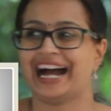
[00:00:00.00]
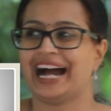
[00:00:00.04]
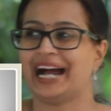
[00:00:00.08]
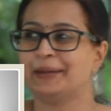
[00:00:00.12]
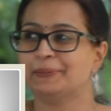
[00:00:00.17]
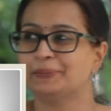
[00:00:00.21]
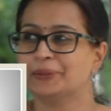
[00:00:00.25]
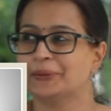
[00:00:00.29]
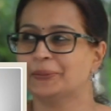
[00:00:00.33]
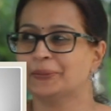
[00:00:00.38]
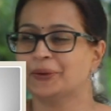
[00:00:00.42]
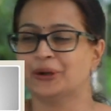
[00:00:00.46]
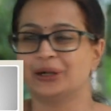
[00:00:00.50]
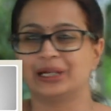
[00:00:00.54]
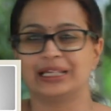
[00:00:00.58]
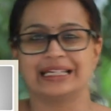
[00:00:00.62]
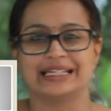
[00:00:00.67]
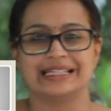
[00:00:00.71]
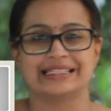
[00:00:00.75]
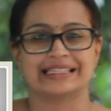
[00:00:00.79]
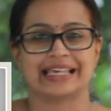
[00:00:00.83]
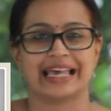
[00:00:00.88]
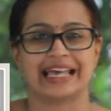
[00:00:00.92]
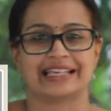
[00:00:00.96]

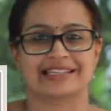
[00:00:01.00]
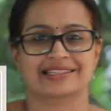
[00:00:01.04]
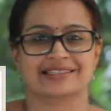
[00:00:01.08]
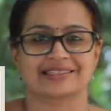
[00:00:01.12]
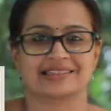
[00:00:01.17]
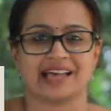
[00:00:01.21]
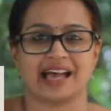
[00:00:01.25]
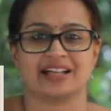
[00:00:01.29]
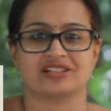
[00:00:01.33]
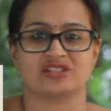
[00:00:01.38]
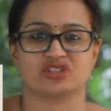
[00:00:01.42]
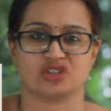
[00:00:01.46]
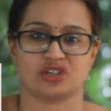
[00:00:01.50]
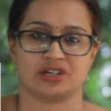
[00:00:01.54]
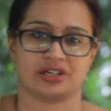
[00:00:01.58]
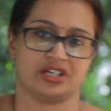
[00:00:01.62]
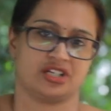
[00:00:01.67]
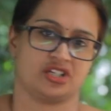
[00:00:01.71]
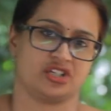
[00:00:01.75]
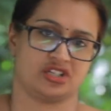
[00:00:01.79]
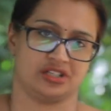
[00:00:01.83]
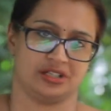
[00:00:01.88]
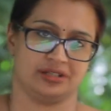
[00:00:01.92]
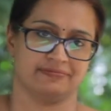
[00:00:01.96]
Hyperbole is
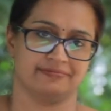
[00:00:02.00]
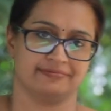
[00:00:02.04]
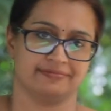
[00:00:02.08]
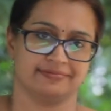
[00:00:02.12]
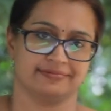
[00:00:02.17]
exaggeration.